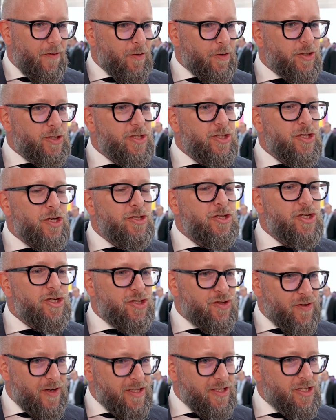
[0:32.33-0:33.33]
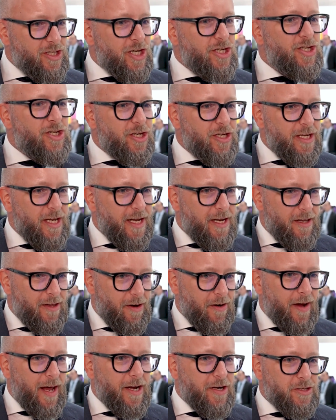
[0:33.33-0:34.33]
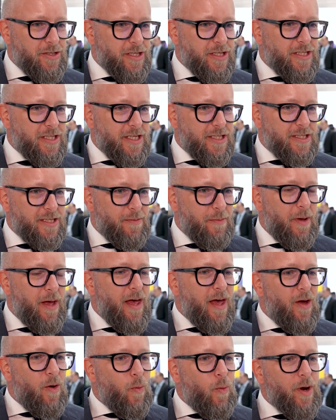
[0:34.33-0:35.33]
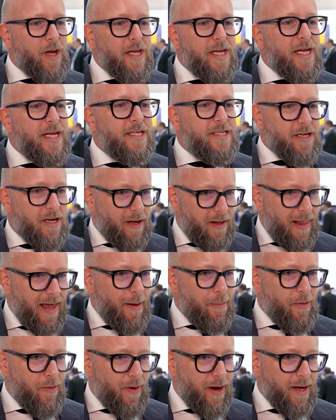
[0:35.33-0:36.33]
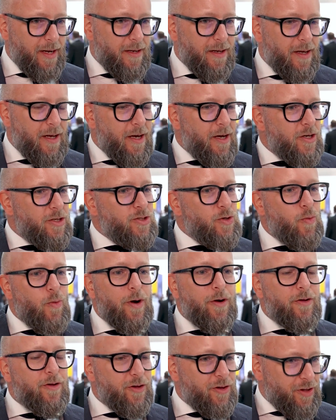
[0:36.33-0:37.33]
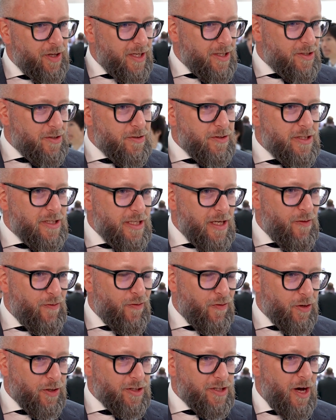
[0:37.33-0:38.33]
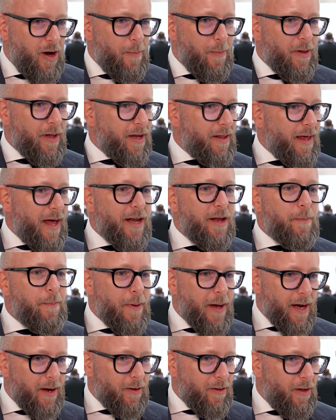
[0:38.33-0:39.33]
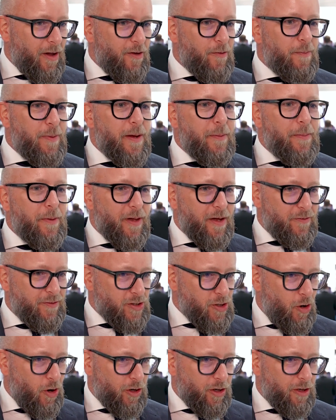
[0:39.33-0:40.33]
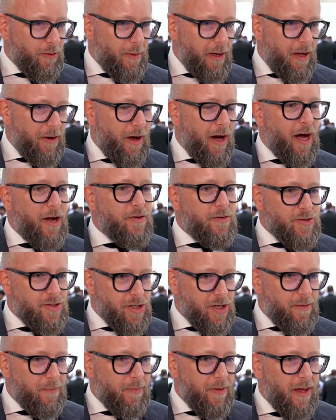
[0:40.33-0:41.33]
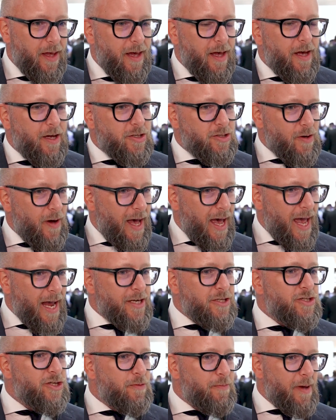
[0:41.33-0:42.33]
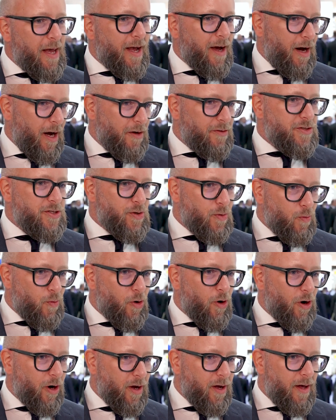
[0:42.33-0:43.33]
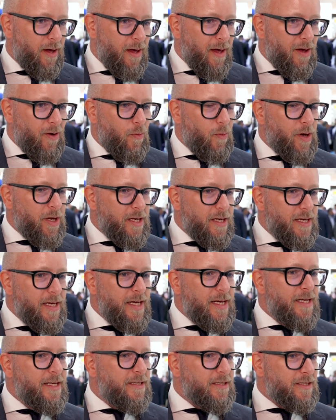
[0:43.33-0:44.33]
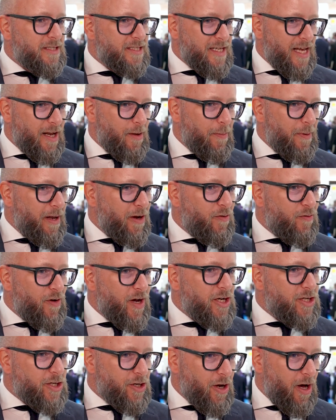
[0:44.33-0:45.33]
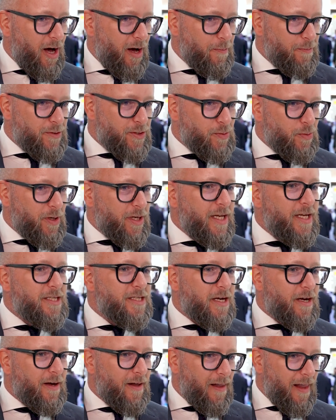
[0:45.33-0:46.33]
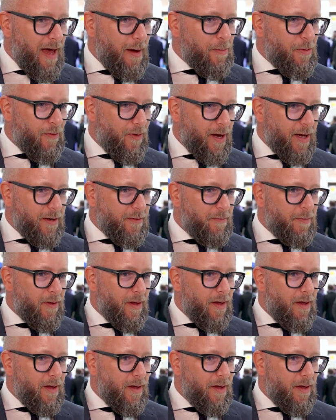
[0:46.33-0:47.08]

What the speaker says: There is such a transition needed in our energy system. We need to collaborate. So one of the things you see, for example, in ADIPEC, a lot of people have talked about hydrogen. To actually make hydrogen work, we need to set up innovation hubs. We need to collaborate.